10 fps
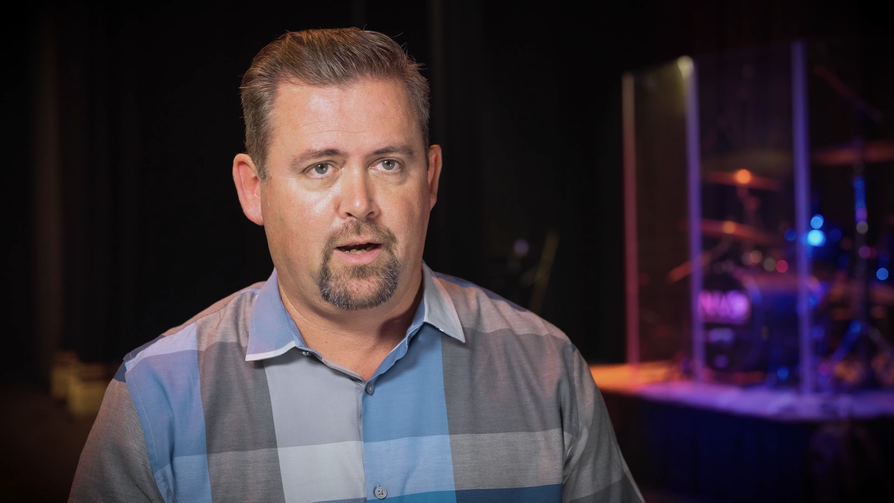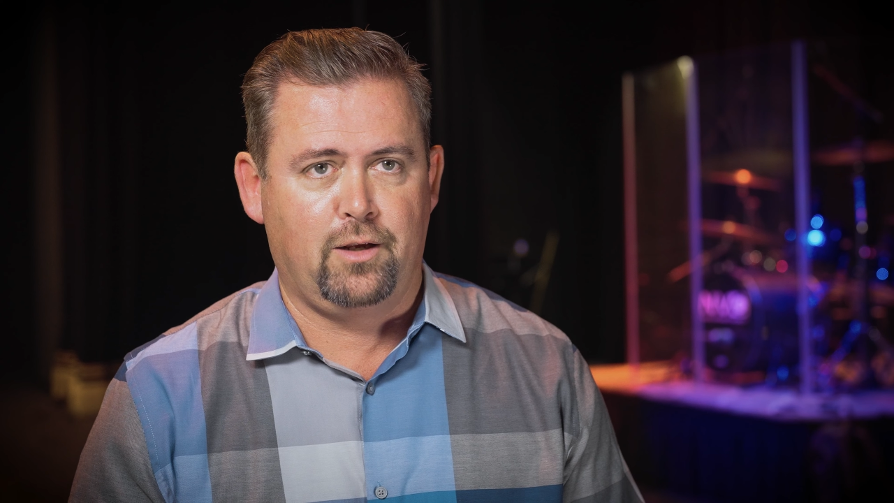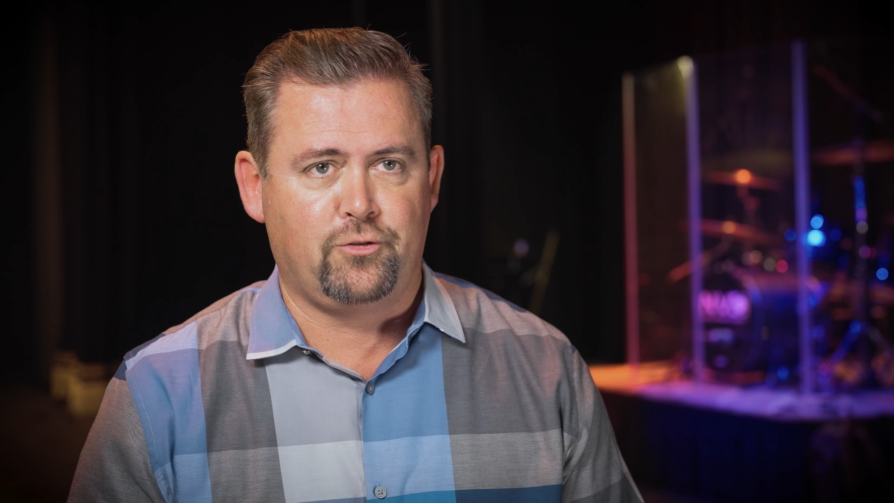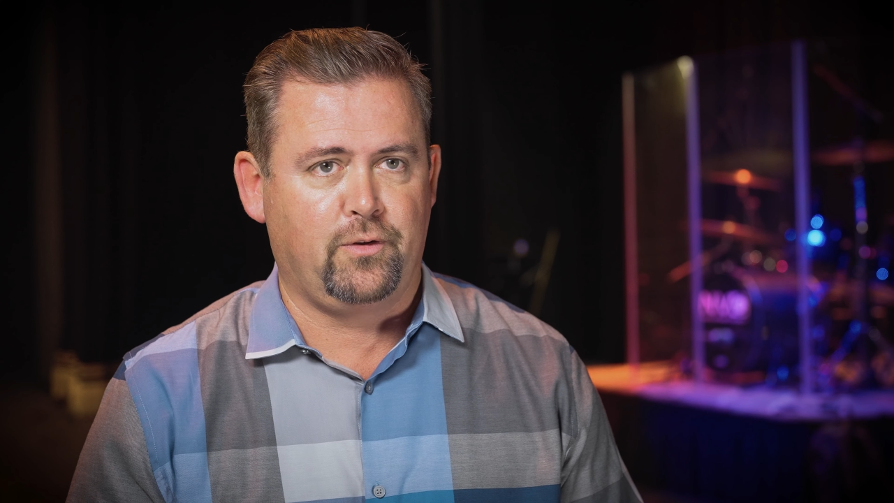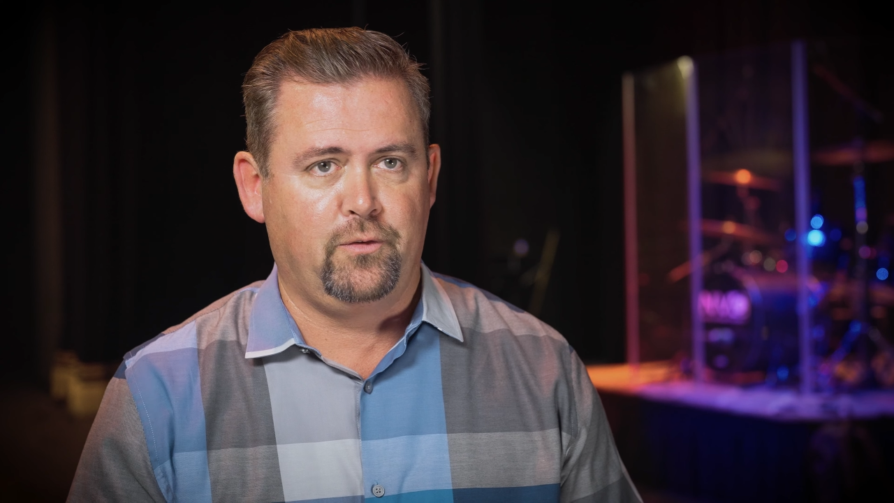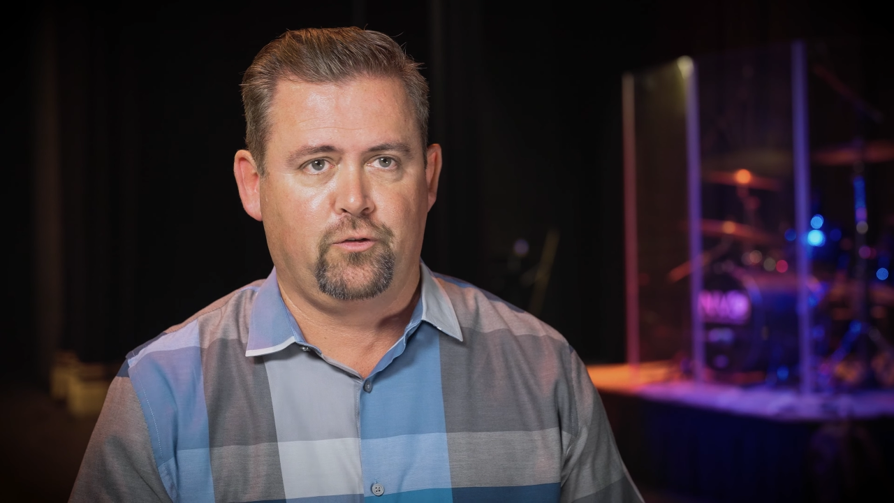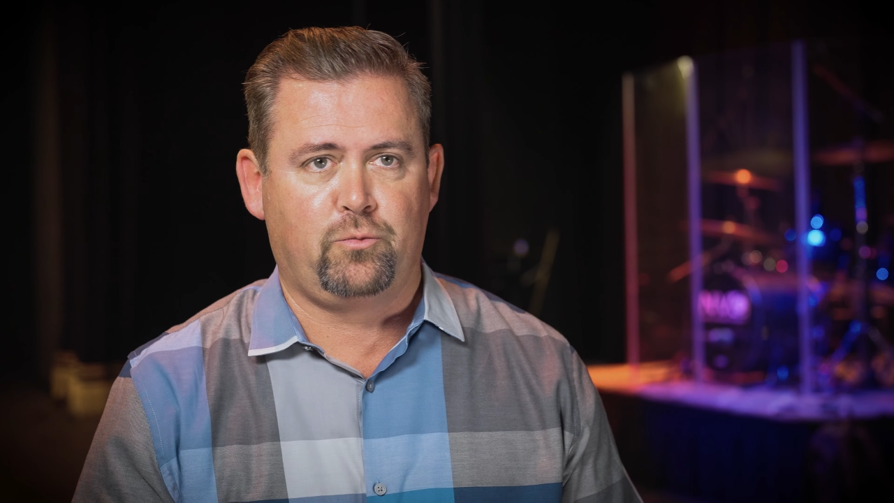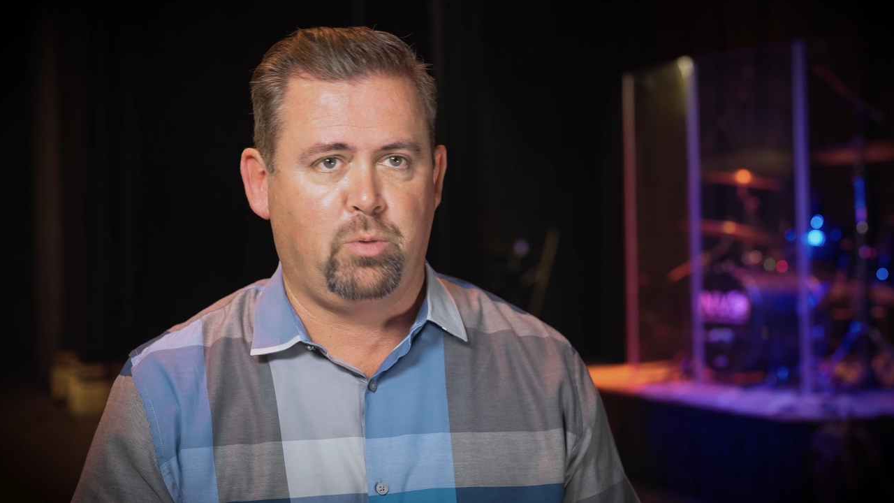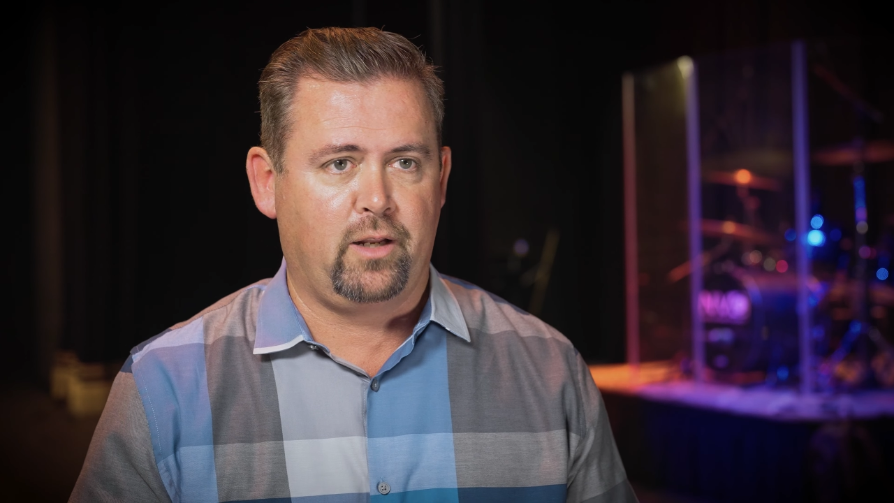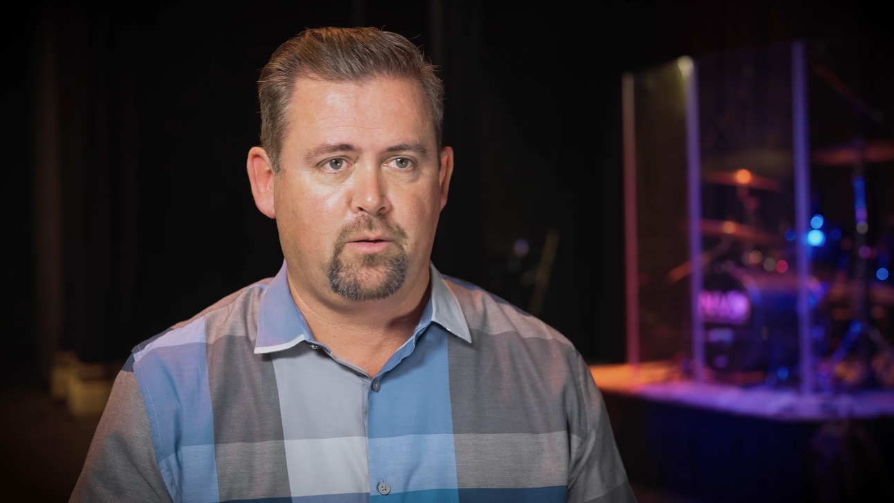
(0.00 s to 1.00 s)
us to this
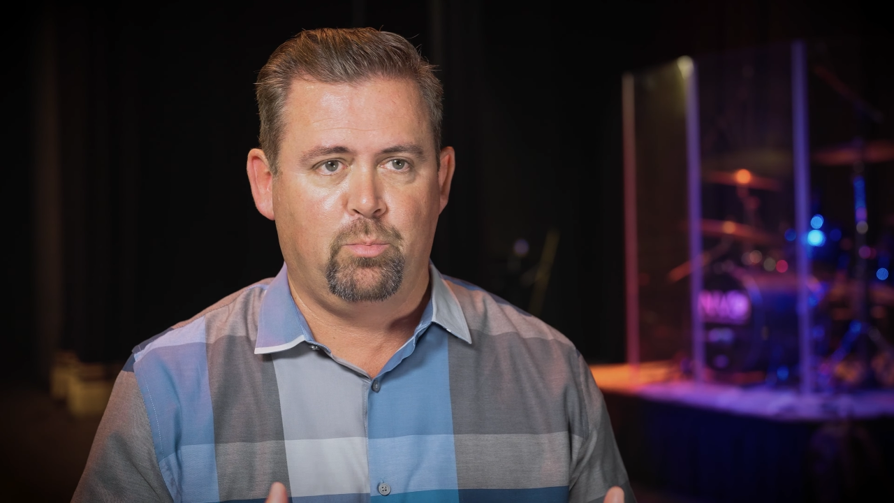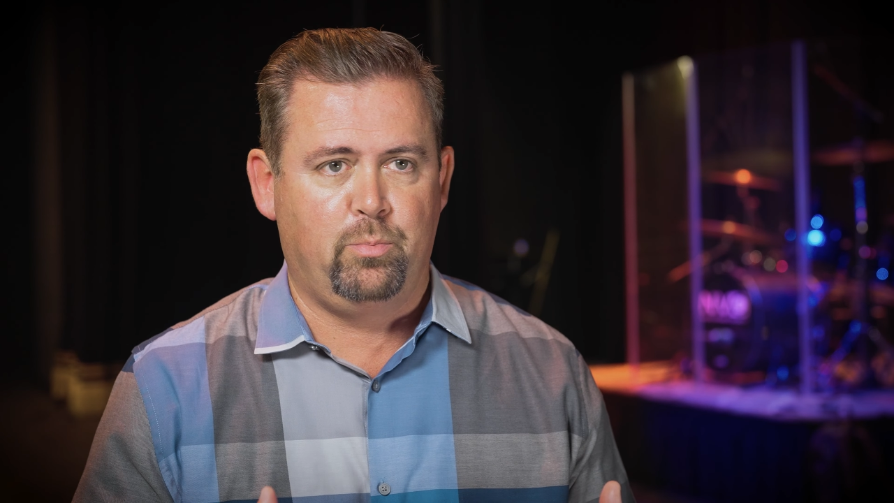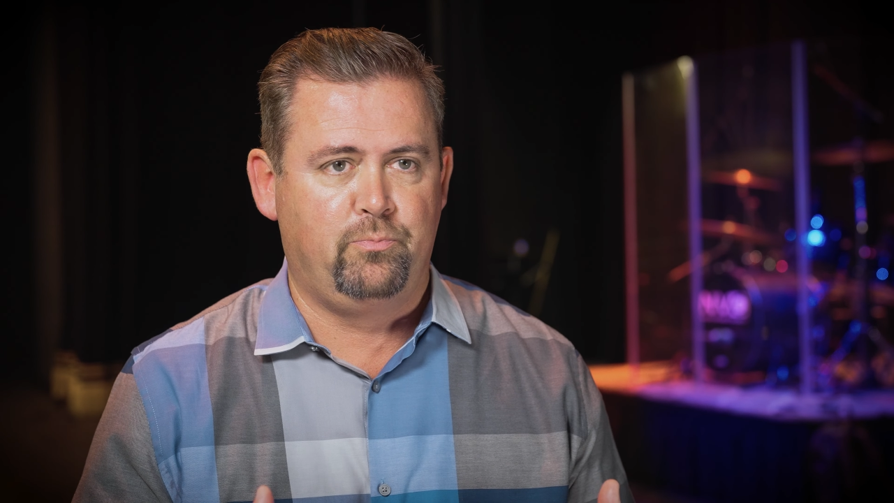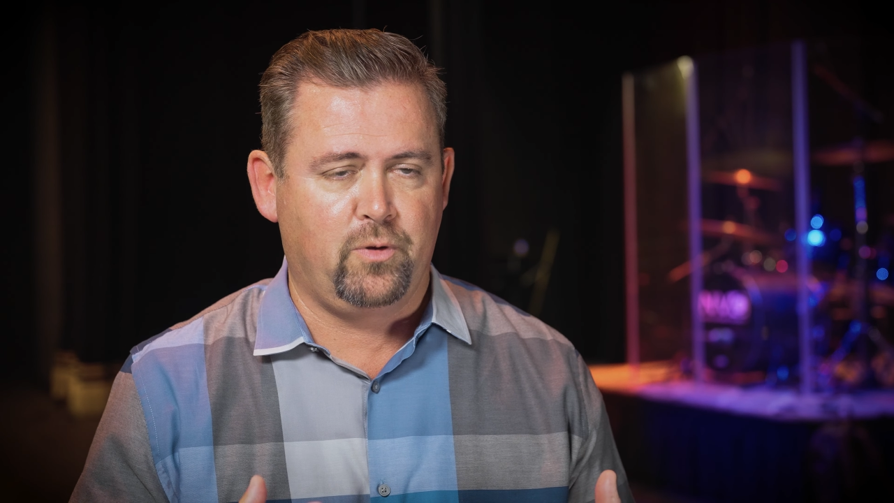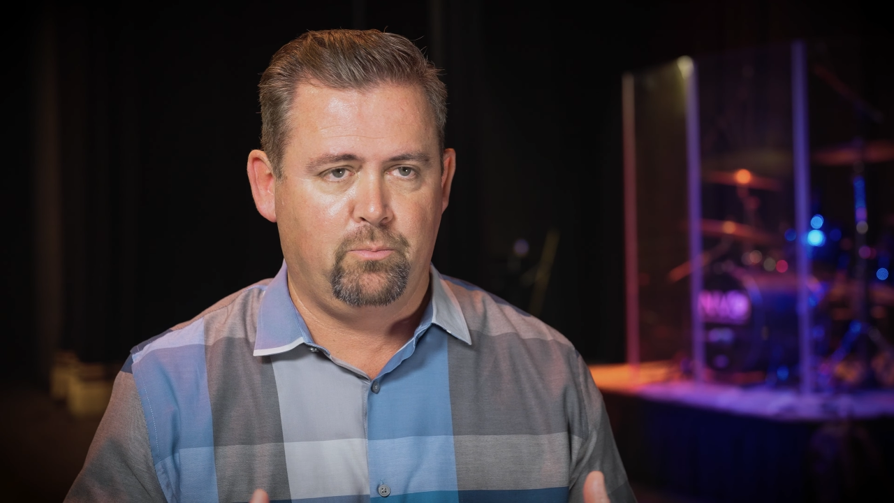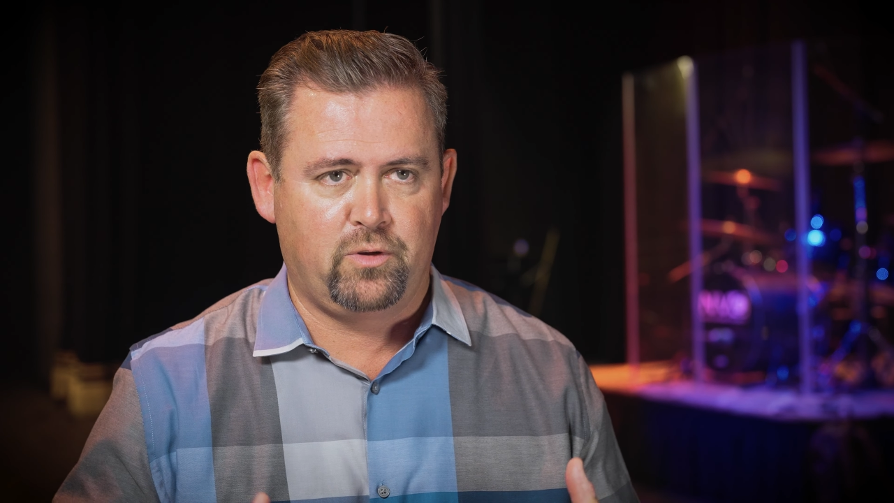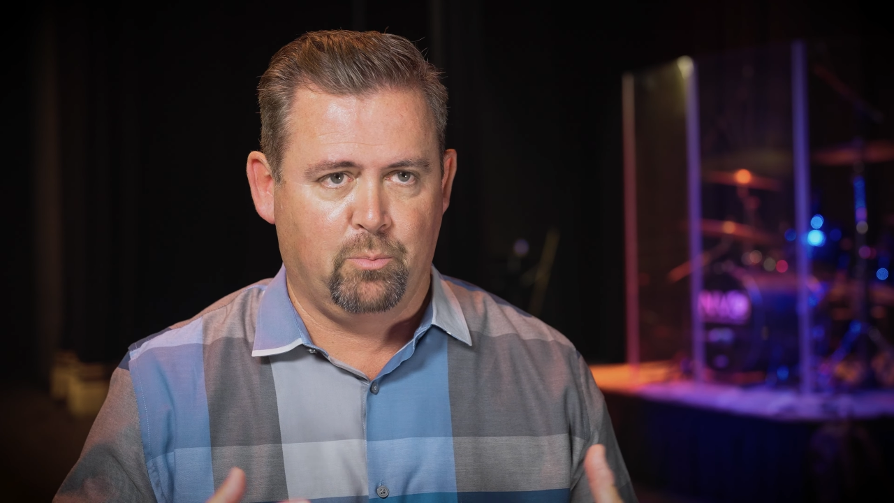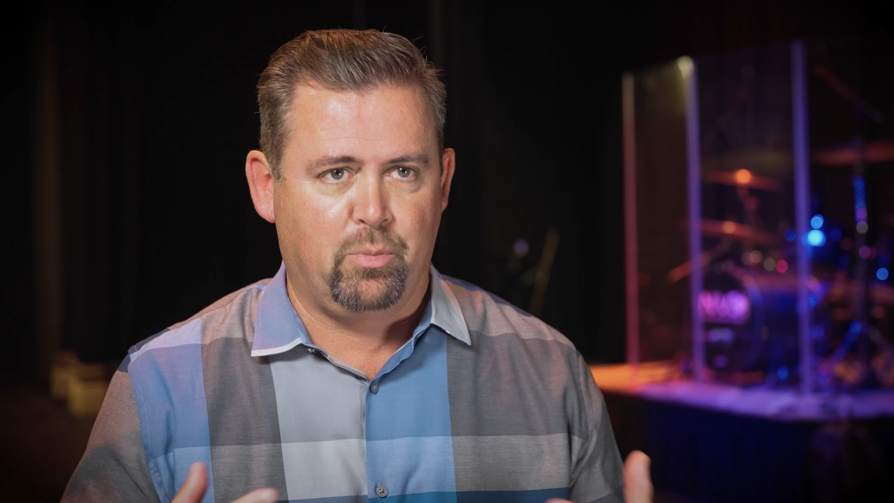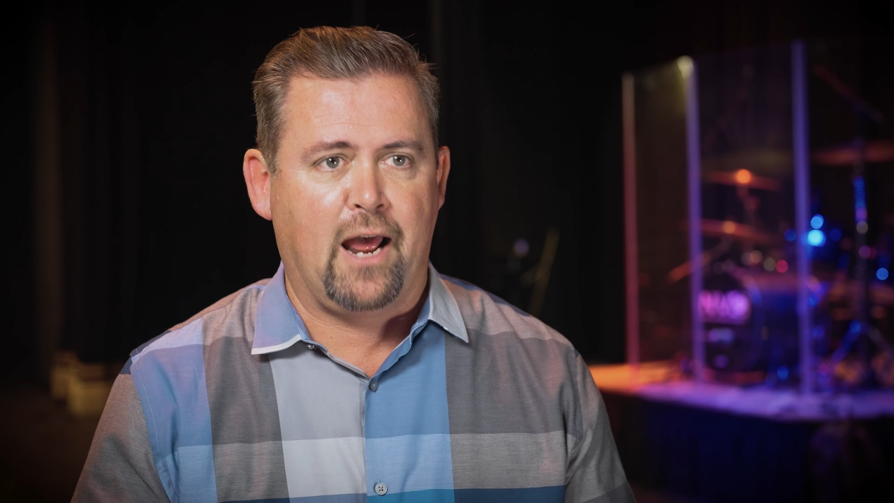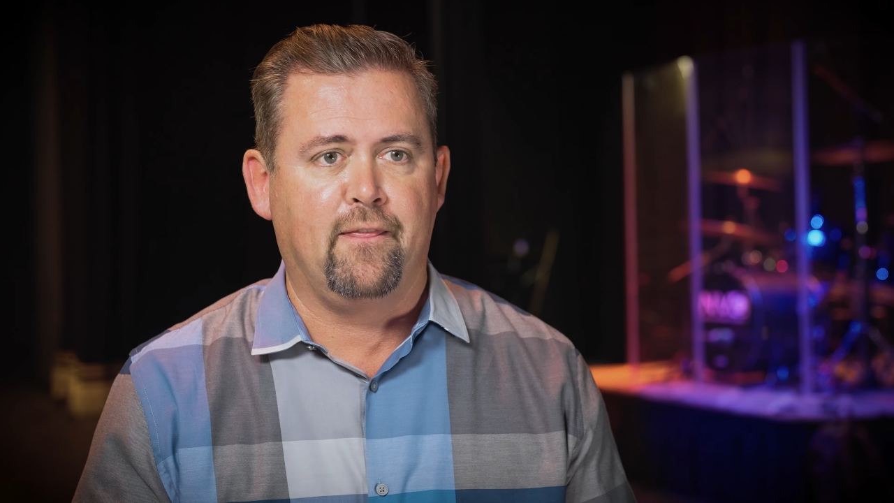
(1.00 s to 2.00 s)
spot to
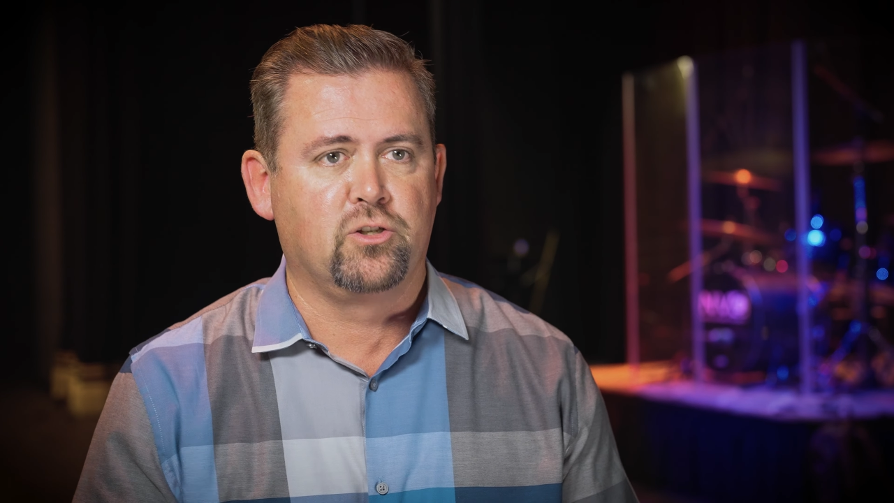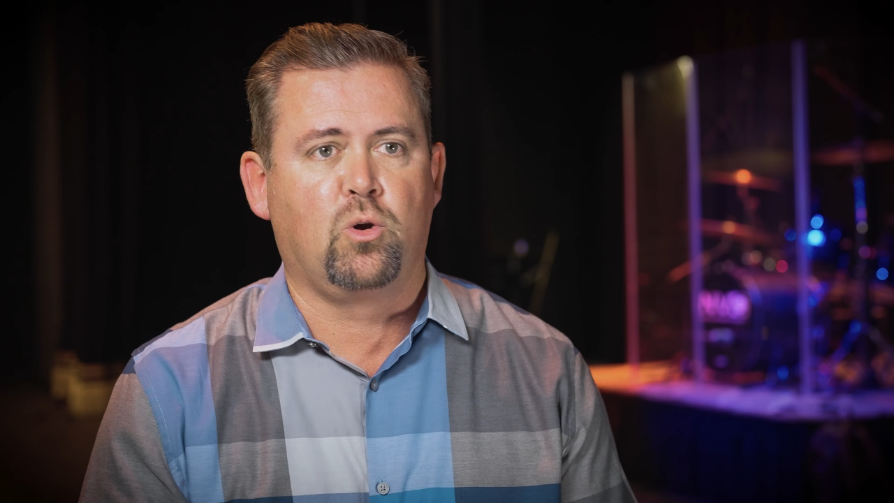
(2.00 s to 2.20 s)
buy this